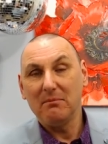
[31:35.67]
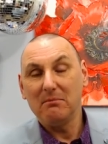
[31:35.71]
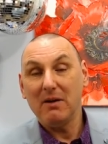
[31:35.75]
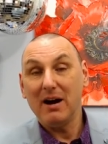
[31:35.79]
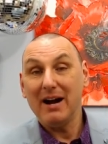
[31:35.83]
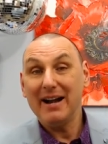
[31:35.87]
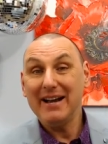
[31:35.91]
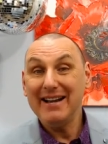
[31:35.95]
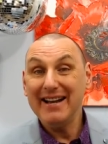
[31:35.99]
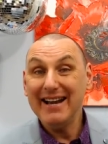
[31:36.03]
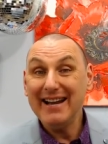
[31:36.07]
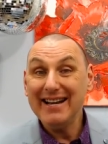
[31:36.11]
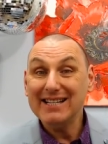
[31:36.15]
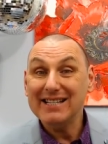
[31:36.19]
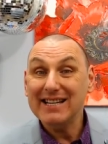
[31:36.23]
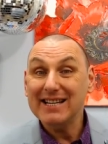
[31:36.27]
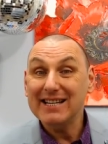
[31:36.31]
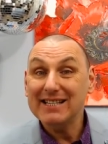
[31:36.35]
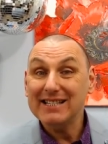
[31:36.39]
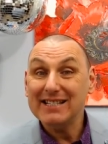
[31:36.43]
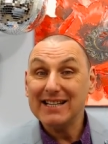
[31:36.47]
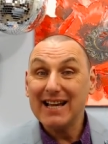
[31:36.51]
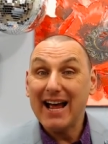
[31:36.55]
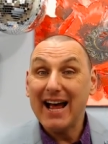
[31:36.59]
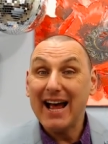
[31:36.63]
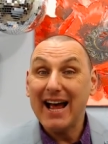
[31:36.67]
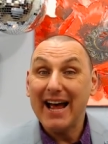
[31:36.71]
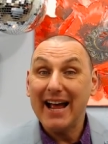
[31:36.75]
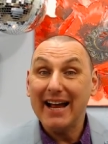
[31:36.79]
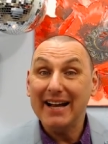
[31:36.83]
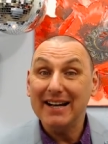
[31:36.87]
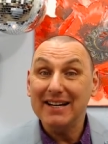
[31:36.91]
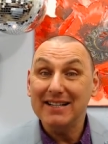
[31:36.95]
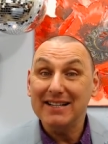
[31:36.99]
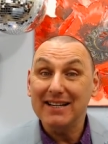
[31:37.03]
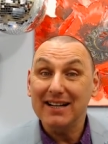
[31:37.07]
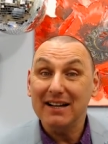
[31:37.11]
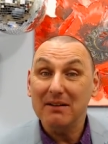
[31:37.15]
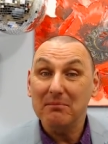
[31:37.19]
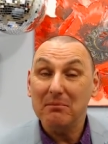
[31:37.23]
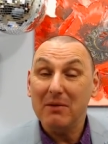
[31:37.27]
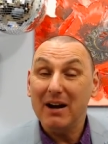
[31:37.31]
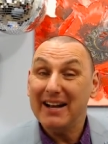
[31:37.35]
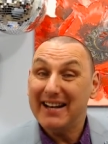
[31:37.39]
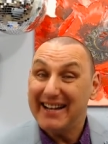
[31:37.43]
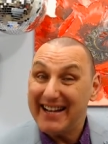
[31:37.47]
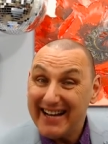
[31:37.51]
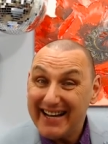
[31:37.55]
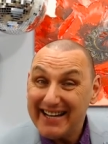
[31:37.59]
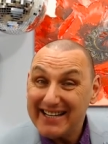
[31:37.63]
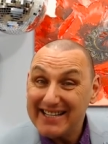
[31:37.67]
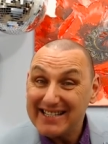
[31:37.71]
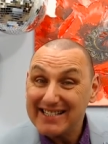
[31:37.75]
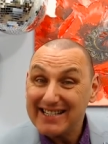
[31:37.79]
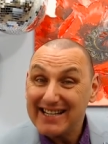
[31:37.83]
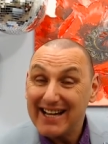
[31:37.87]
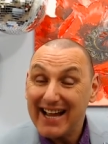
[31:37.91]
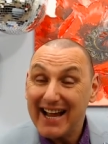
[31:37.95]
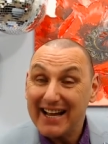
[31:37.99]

my nieces and uh, my niece